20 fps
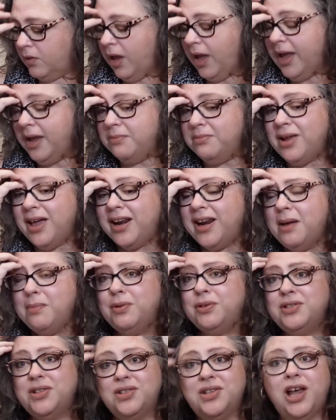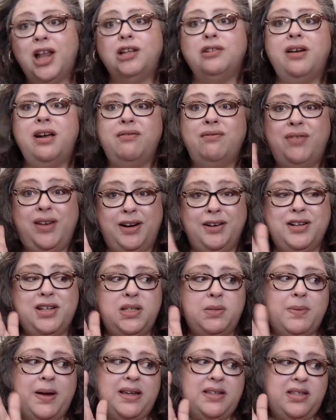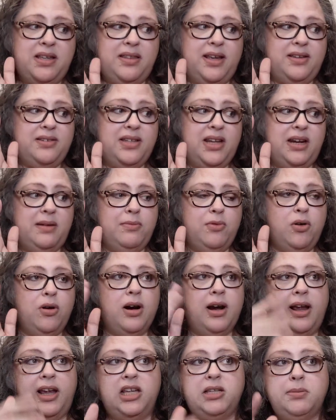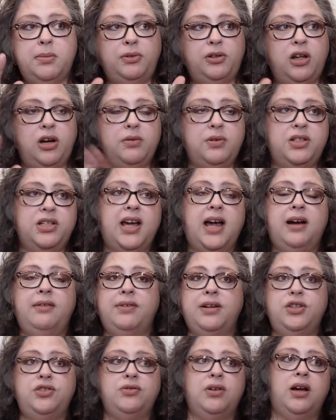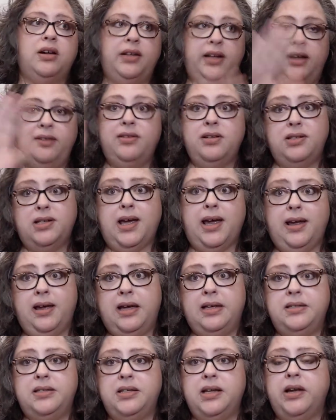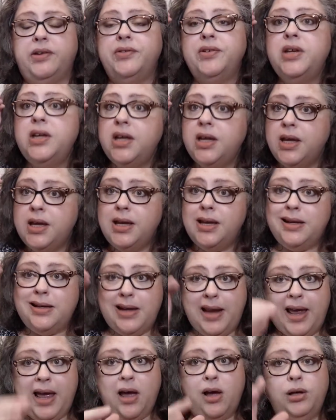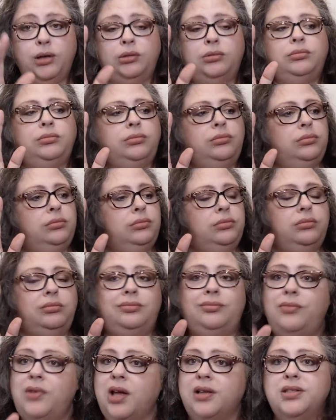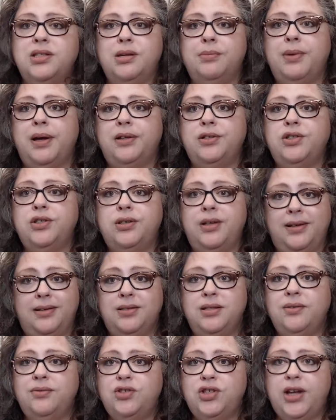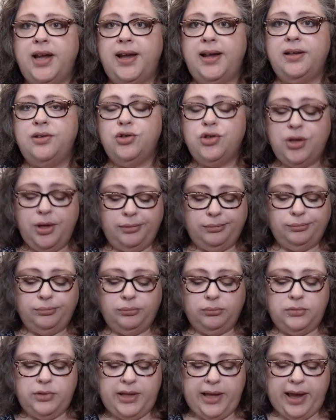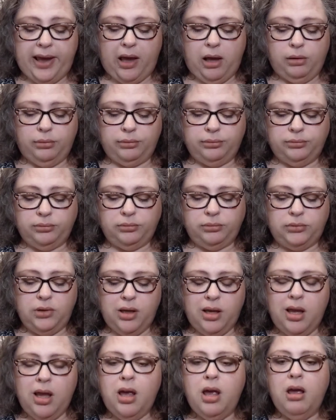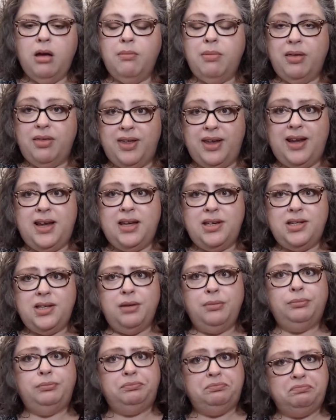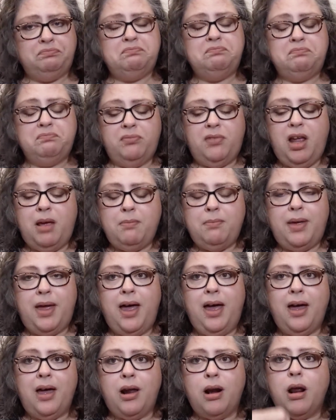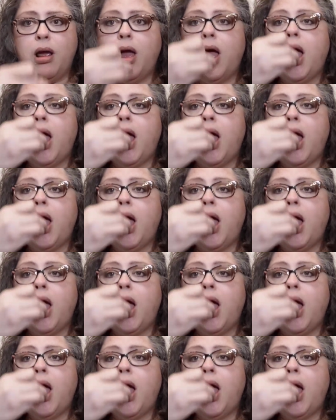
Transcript: I am not able to tolerate very spicy things anymore. I used to go to a Thai restaurant and get the Thai hot stuff. Now, not so much. Things have changed. Yeah. But these, not bad.